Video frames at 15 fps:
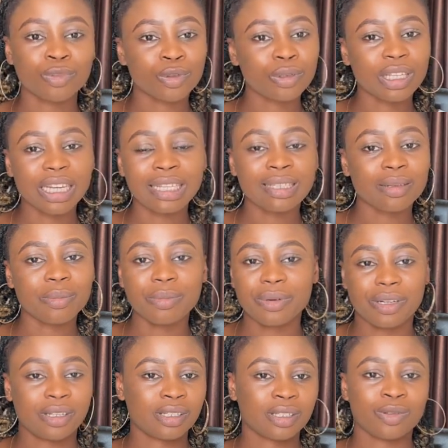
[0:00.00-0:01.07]
to get the
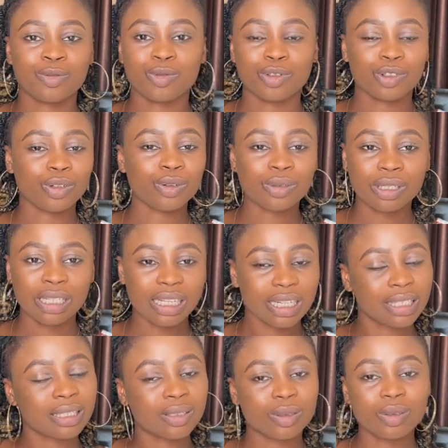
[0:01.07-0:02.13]
best just
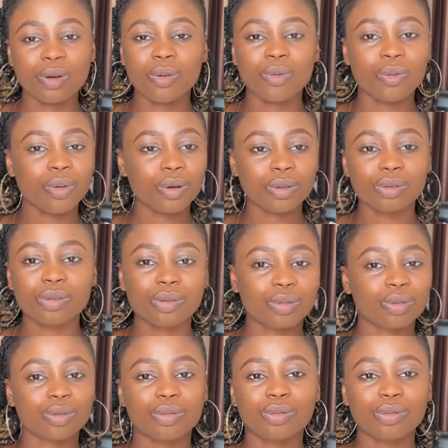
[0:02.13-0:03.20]
get someone
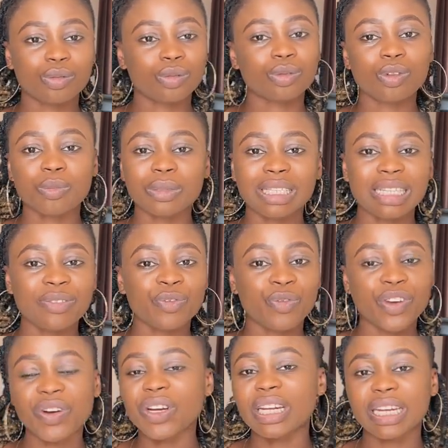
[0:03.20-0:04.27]
to do something
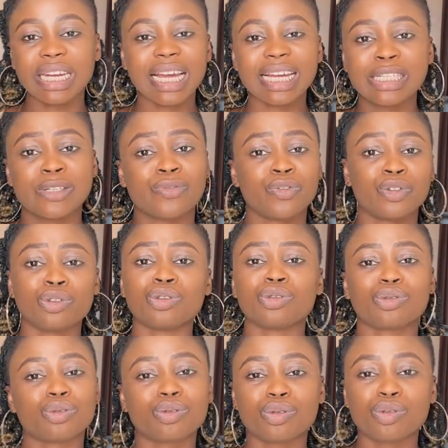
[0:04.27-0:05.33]
very nice for
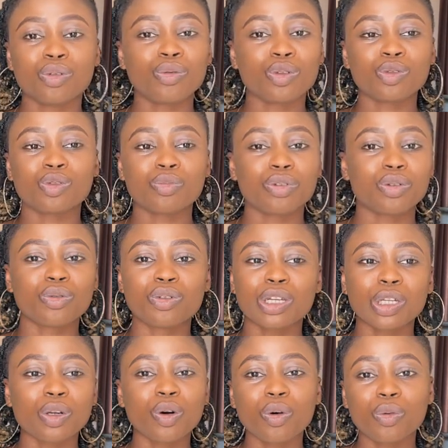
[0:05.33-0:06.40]
you don't want to be
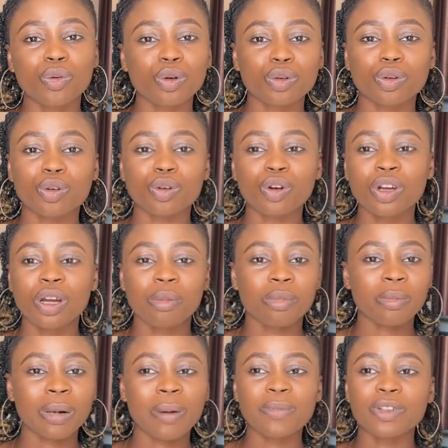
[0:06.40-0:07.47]
looking awkward or
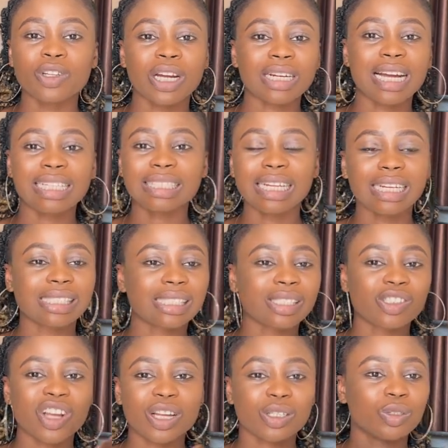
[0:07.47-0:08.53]
probably you're not
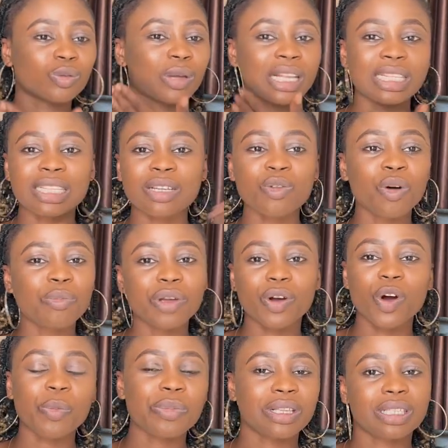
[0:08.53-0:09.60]
dancing you're sweating one
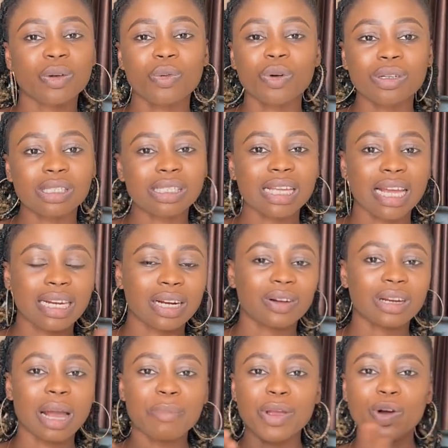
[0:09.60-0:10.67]
makeup is in one side
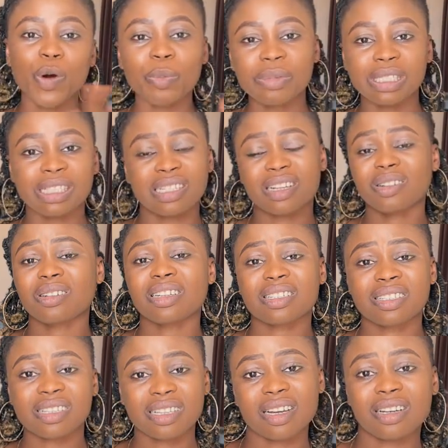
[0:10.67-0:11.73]
another makeup is in
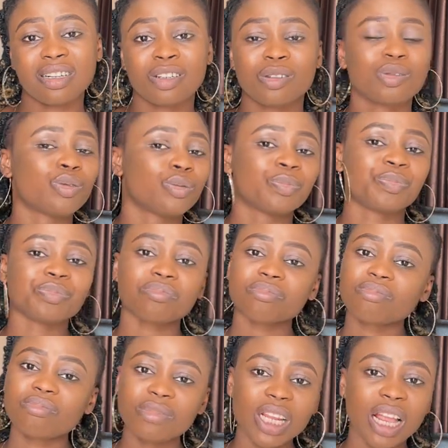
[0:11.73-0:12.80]
another side no
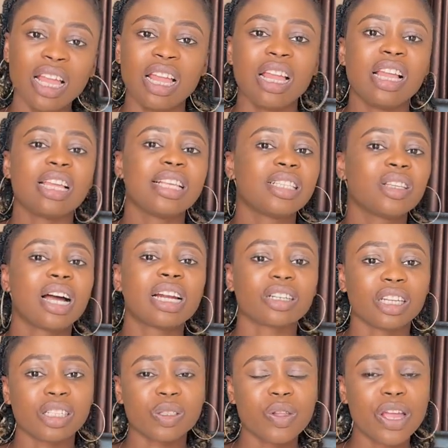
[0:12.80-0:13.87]
it's not
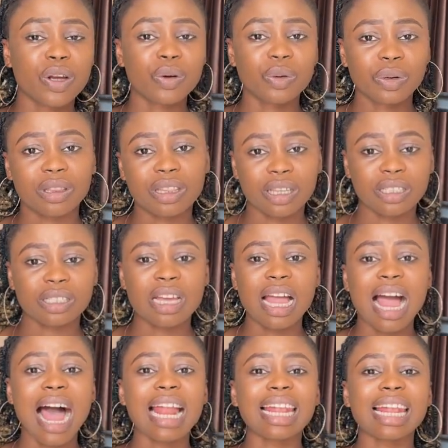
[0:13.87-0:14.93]
it's not a good thing
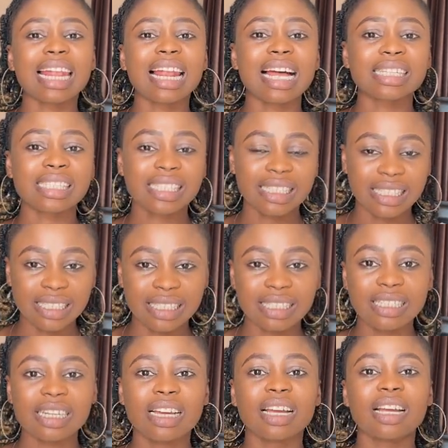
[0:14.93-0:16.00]
and lastly